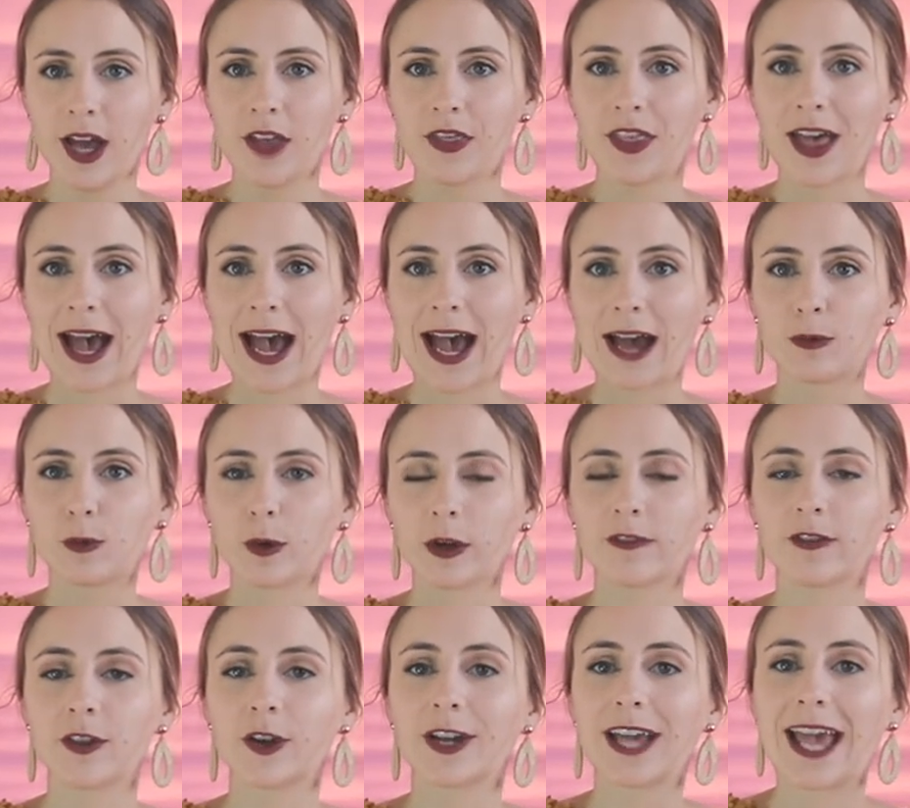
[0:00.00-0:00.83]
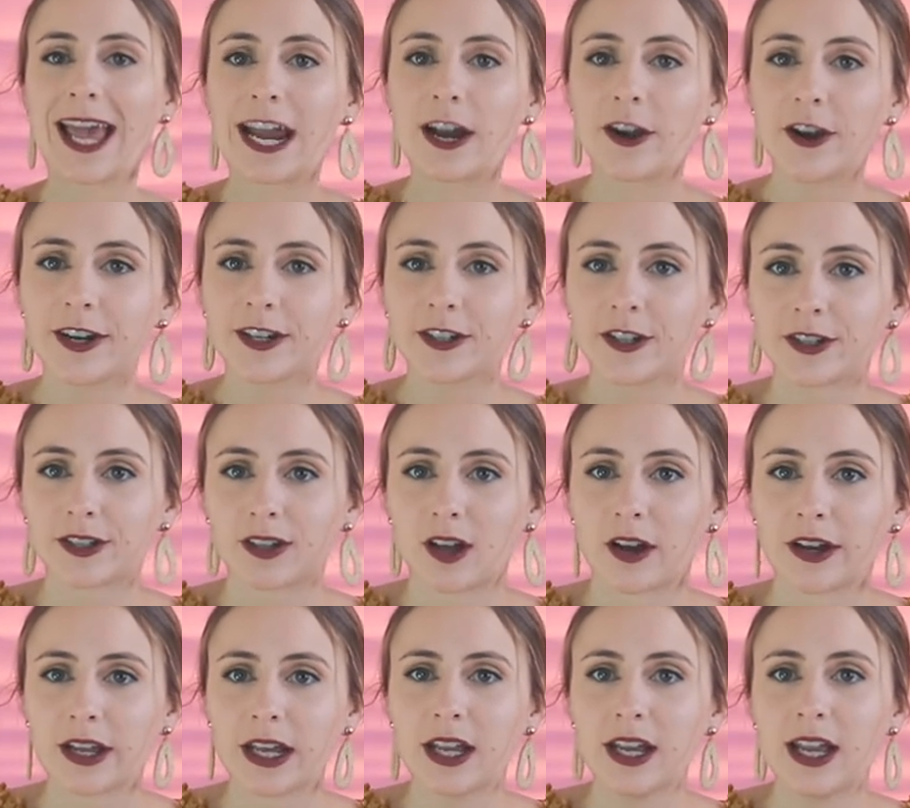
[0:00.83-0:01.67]
that had one of their characters
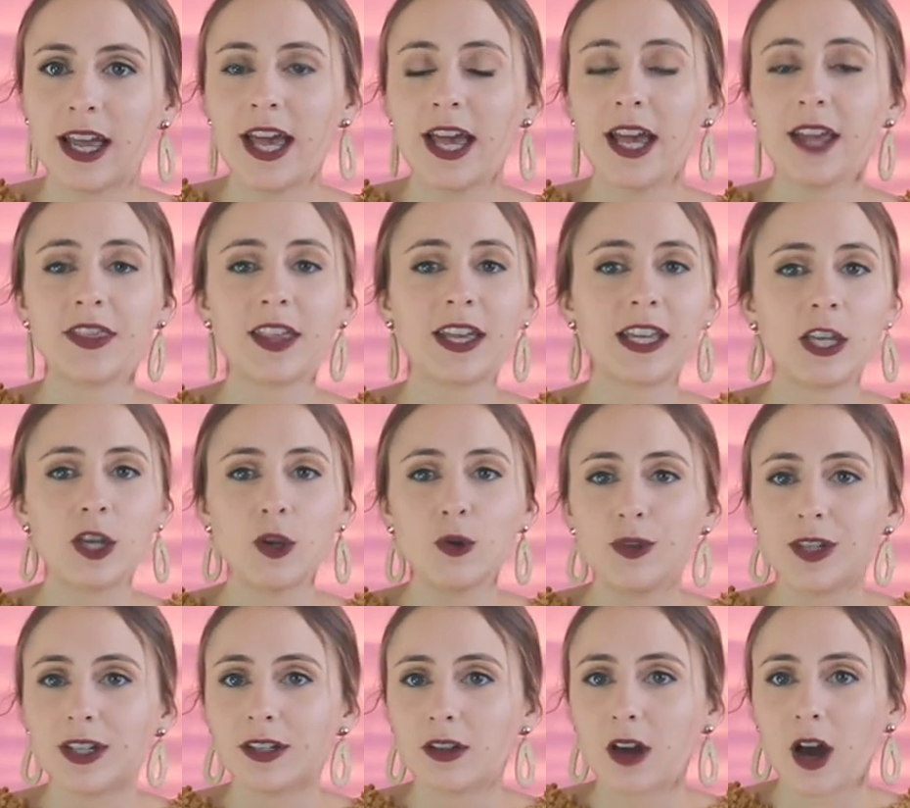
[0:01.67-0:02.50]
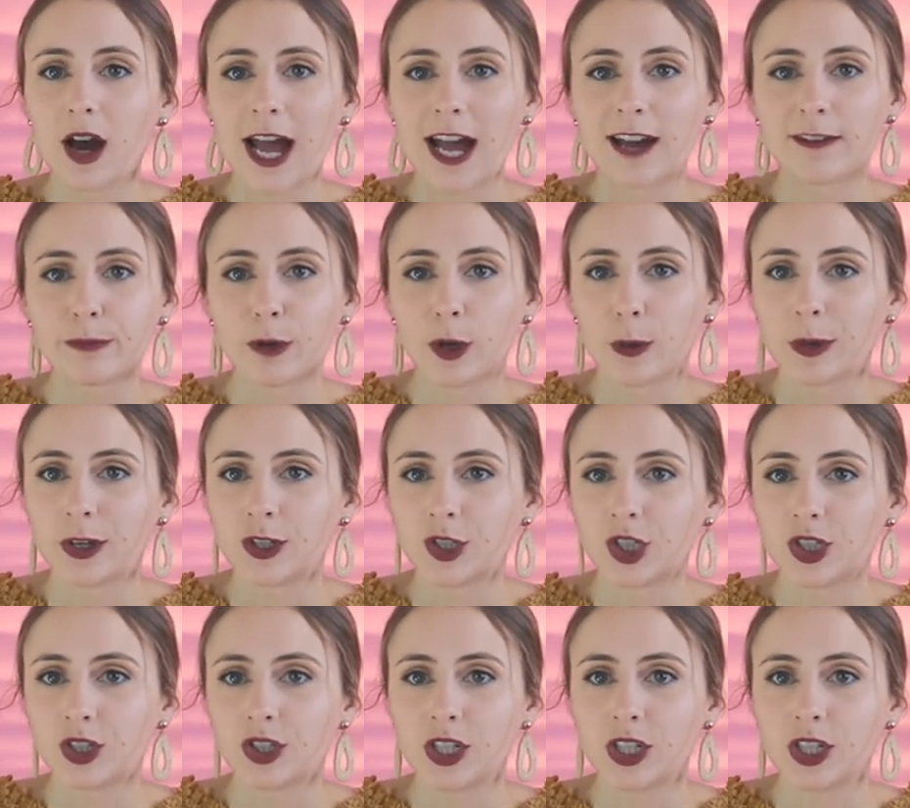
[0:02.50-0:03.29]
on it that you did not have permission